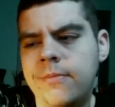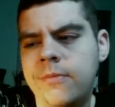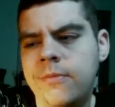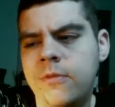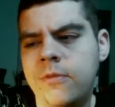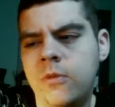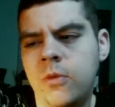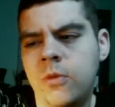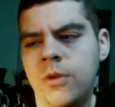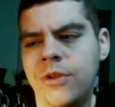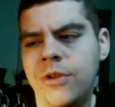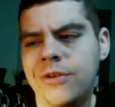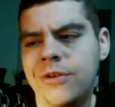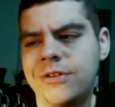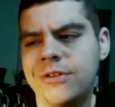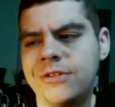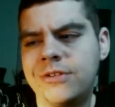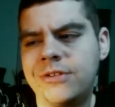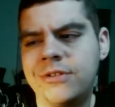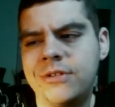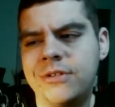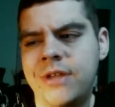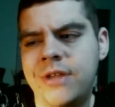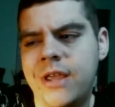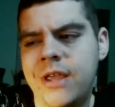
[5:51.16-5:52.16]
whether
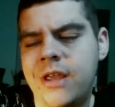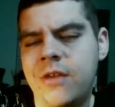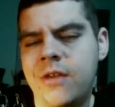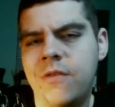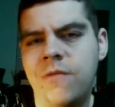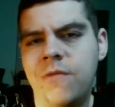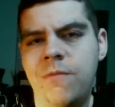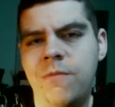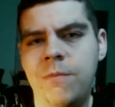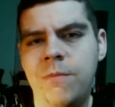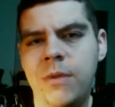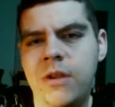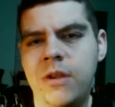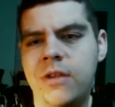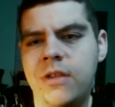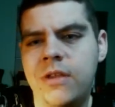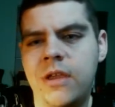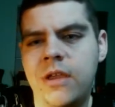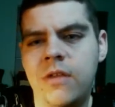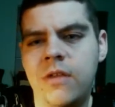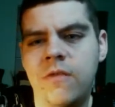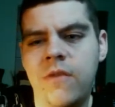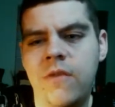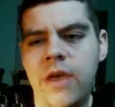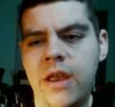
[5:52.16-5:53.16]
it's being
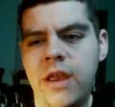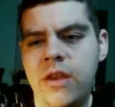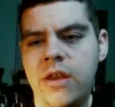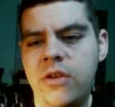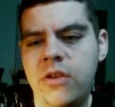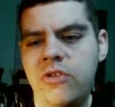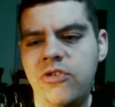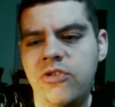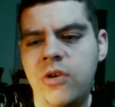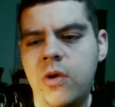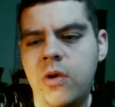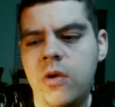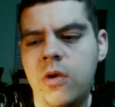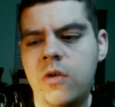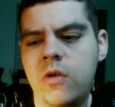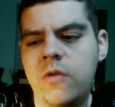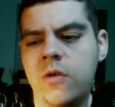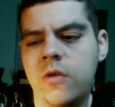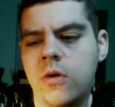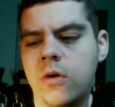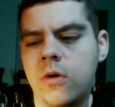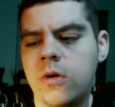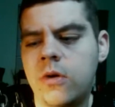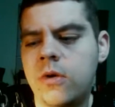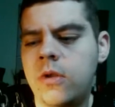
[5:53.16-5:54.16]
taken advantage of,
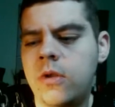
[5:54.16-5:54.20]
or